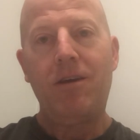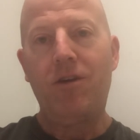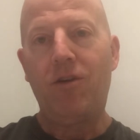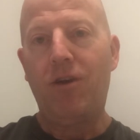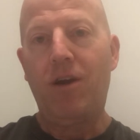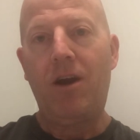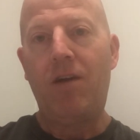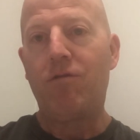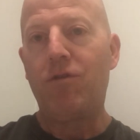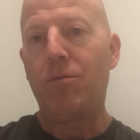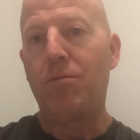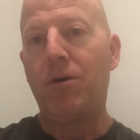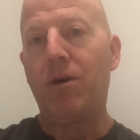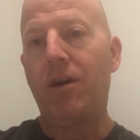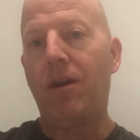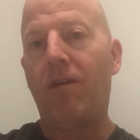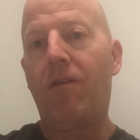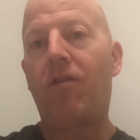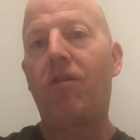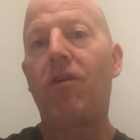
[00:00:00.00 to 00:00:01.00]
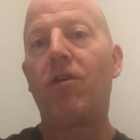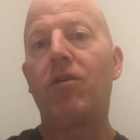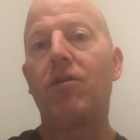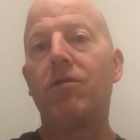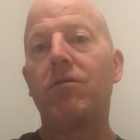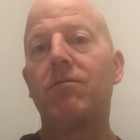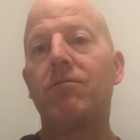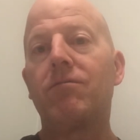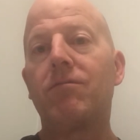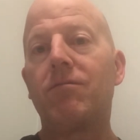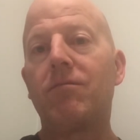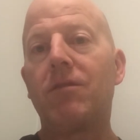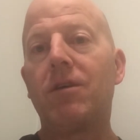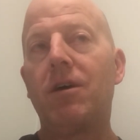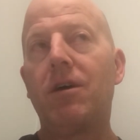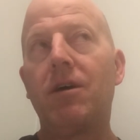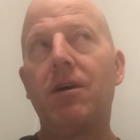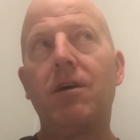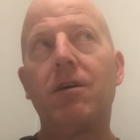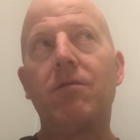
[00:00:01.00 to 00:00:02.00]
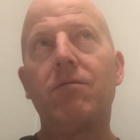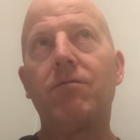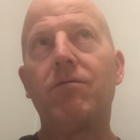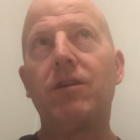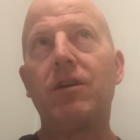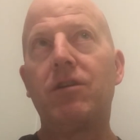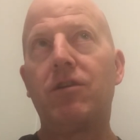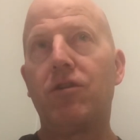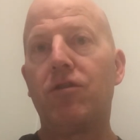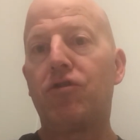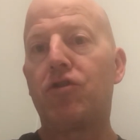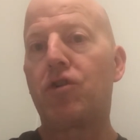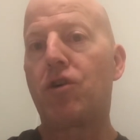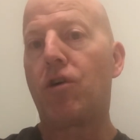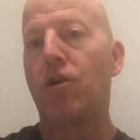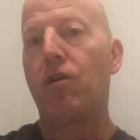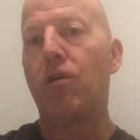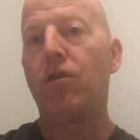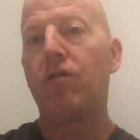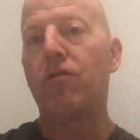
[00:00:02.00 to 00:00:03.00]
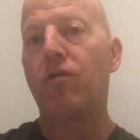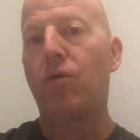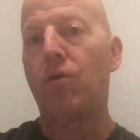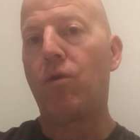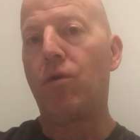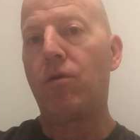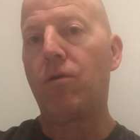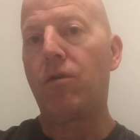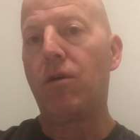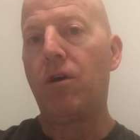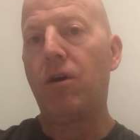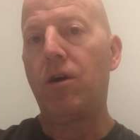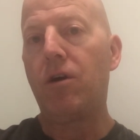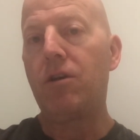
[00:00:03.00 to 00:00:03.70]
everybody's selling vintage cards or